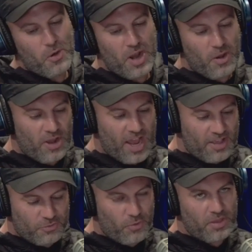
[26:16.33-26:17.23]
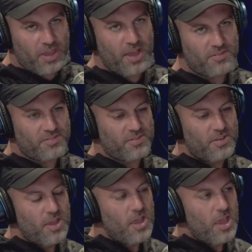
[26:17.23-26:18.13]
I ask all the guests,
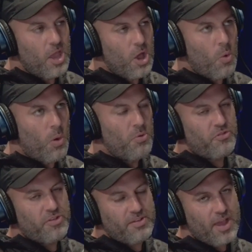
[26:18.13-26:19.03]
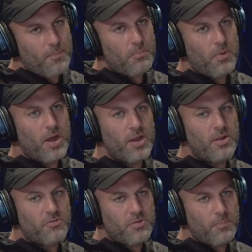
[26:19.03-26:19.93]
what would you say top of mind,
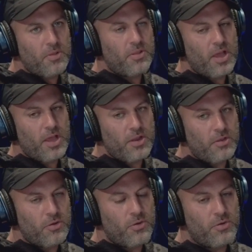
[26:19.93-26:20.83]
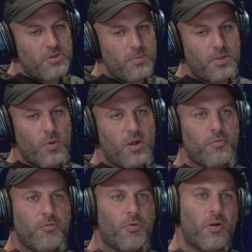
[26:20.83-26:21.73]
something that you're deeply grateful
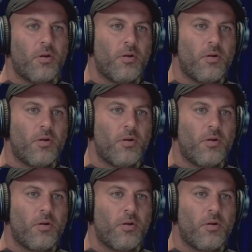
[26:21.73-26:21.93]
for?